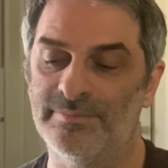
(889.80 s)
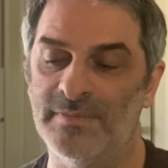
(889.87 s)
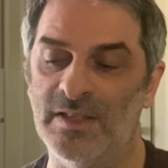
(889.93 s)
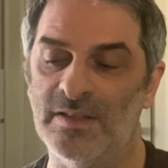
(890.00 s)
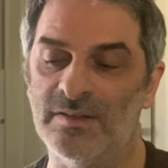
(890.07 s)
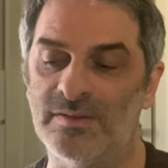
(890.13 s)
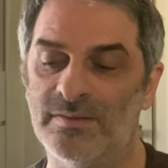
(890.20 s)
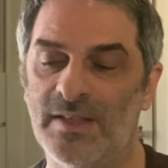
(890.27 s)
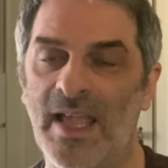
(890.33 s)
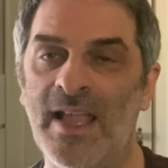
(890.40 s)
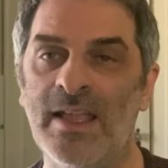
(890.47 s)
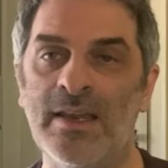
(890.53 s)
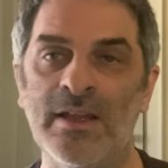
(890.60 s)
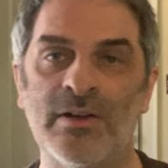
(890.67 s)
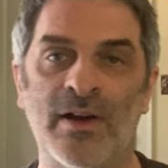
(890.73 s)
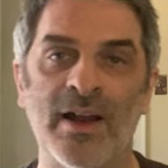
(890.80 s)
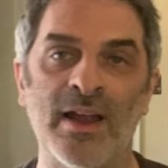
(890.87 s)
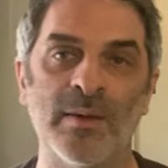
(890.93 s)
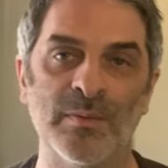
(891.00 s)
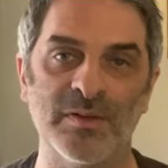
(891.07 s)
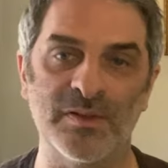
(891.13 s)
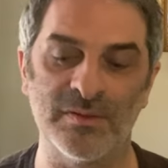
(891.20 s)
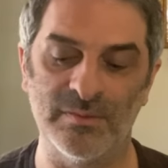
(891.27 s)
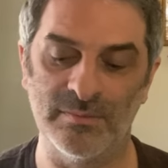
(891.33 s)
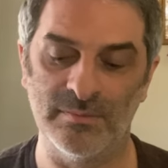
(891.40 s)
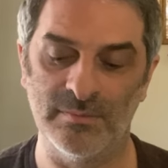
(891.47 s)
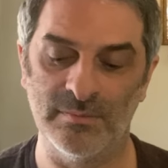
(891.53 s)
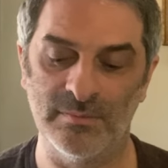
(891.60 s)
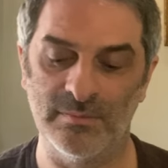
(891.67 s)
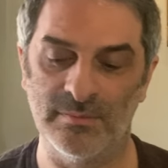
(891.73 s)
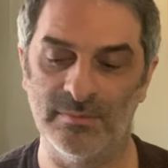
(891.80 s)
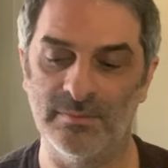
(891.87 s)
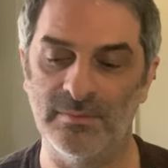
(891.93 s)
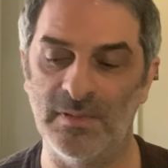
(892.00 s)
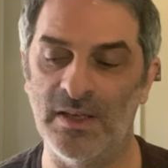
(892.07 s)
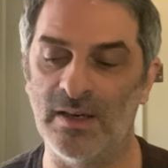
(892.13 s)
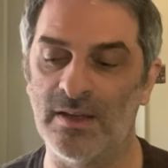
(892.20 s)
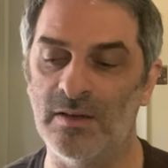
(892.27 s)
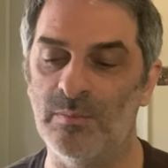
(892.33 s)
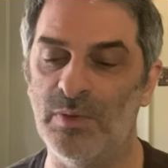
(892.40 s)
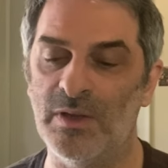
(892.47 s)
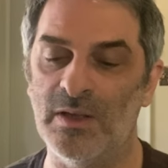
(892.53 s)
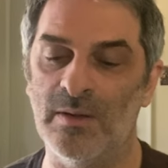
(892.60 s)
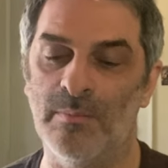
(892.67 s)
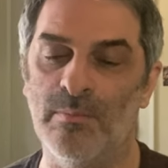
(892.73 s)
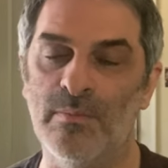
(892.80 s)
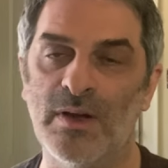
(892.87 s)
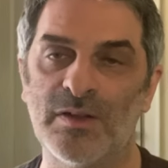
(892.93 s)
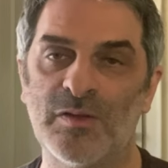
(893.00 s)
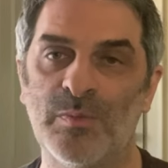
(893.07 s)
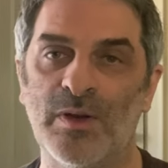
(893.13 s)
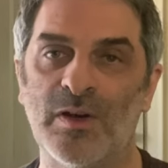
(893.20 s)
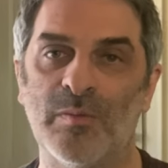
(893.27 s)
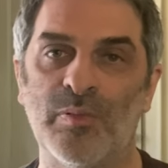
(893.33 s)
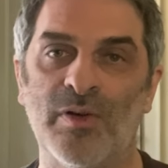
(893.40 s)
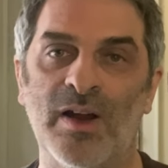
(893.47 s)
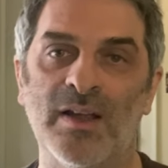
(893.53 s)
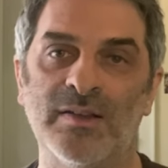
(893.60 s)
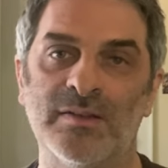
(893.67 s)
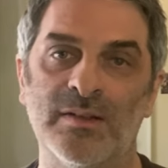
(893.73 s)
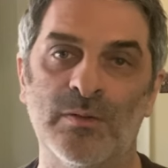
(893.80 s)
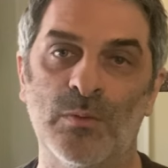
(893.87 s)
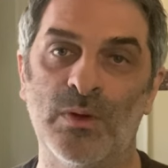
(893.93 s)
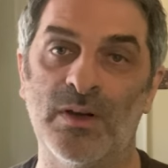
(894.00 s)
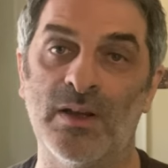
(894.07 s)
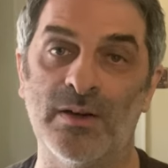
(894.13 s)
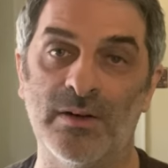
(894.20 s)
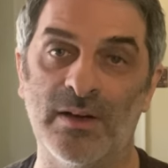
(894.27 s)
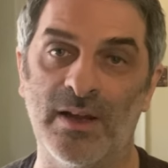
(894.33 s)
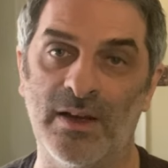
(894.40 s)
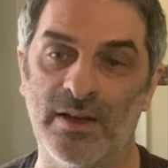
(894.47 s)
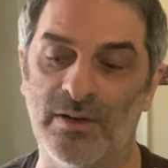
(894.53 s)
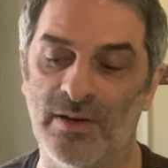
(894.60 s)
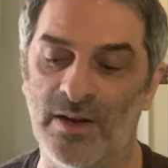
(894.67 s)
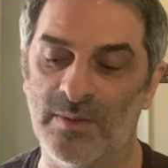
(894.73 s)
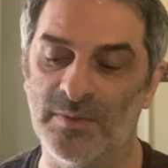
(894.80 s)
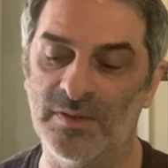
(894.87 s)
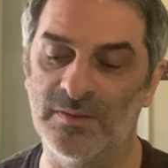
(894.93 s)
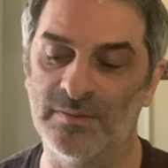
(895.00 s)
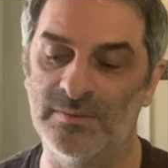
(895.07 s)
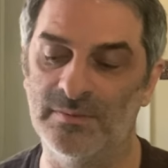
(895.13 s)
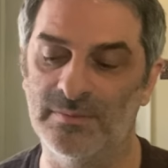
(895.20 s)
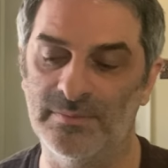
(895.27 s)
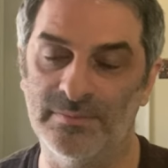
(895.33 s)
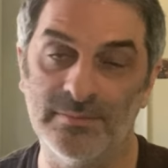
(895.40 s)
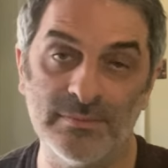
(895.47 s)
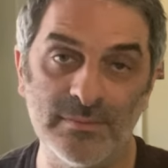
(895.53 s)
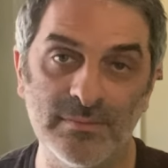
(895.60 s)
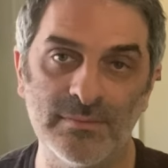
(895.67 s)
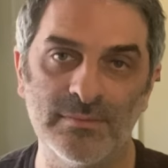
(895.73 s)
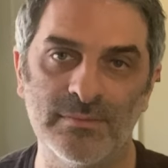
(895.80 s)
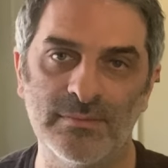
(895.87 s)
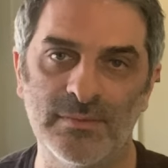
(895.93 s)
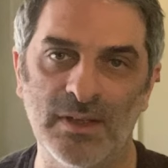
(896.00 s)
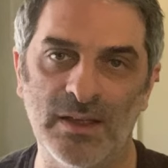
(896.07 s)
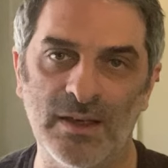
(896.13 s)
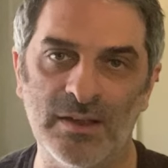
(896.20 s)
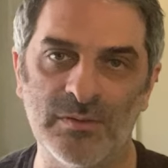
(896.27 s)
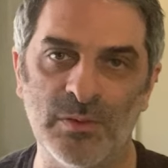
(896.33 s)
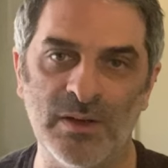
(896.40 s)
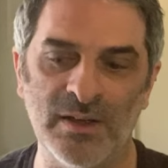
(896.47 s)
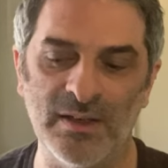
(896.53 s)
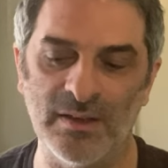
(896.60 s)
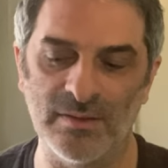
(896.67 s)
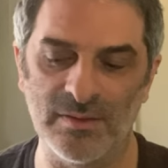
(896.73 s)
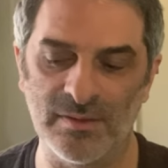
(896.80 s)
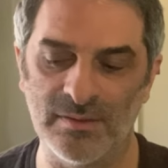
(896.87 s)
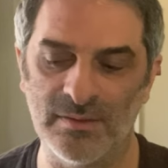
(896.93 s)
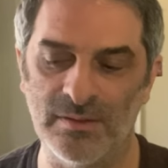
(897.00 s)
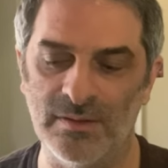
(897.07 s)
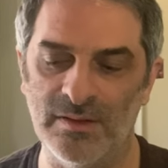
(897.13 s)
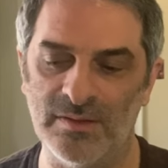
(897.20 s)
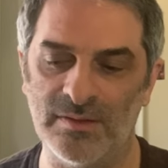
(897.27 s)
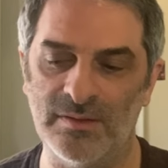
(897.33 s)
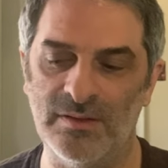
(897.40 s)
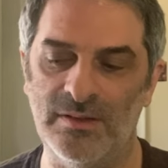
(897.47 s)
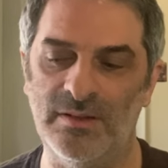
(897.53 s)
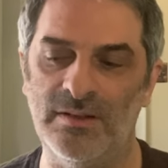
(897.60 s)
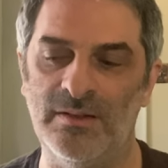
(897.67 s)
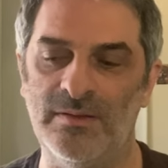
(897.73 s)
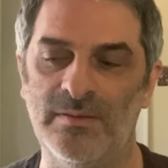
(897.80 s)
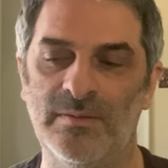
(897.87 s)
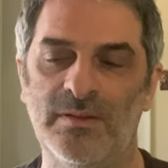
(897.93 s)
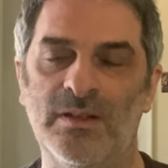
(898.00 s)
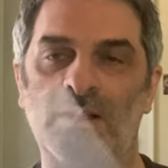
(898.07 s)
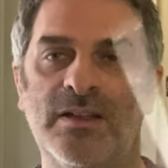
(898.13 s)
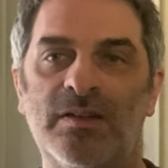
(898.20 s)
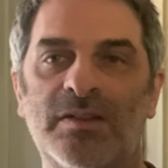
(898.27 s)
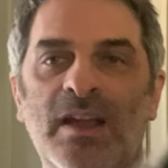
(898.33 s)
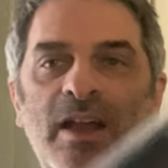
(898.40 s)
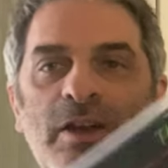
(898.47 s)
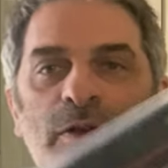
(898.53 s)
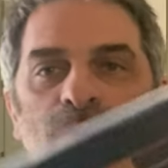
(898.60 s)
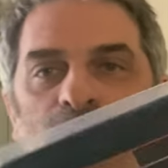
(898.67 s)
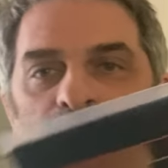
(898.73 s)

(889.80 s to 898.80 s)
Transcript: is 80 grams and it could be a much better press than 180 grams. It is what it is. you just got to do